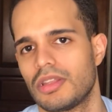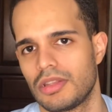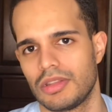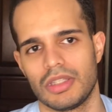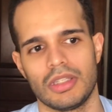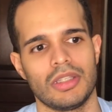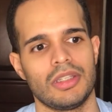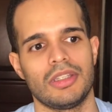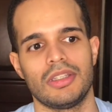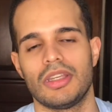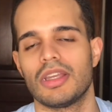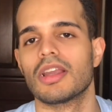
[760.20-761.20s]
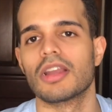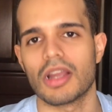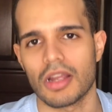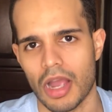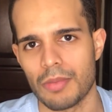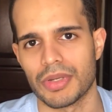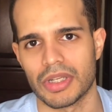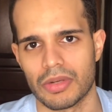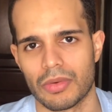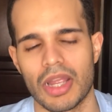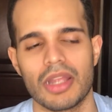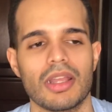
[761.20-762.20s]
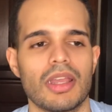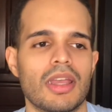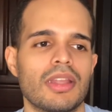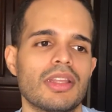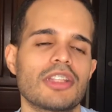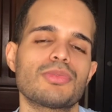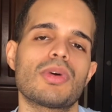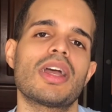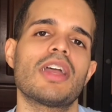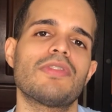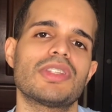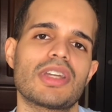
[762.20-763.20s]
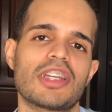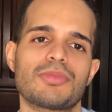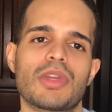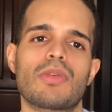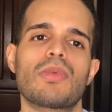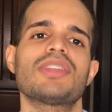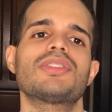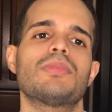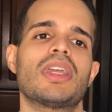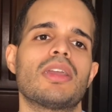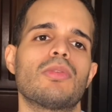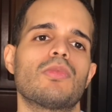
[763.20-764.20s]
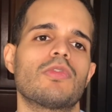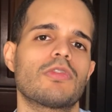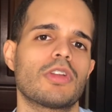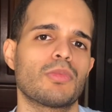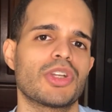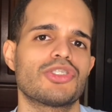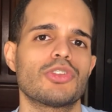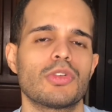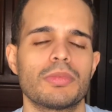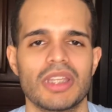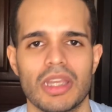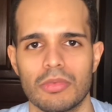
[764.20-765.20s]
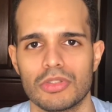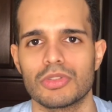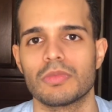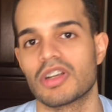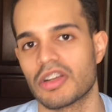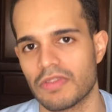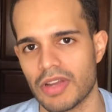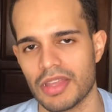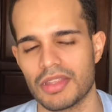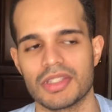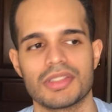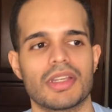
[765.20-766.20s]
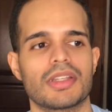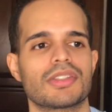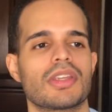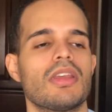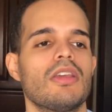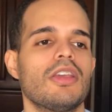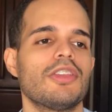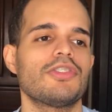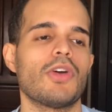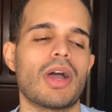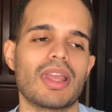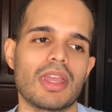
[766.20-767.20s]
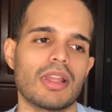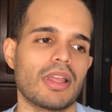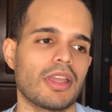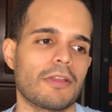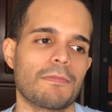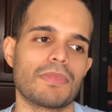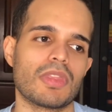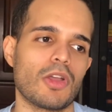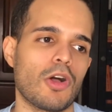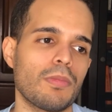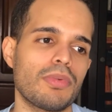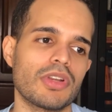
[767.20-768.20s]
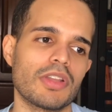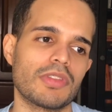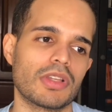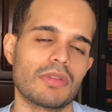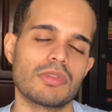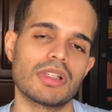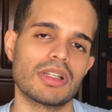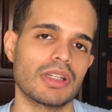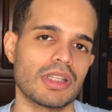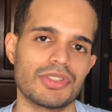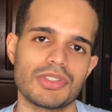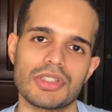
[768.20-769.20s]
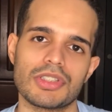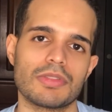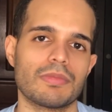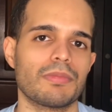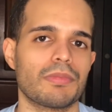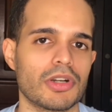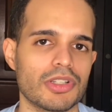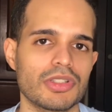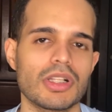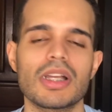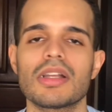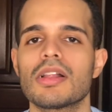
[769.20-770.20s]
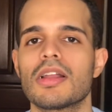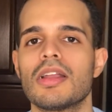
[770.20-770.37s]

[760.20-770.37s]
the company, right? And that's why I've attached my resume, from which you will be able to verify these things. So again, like, the whole point of the cover letter is just personal,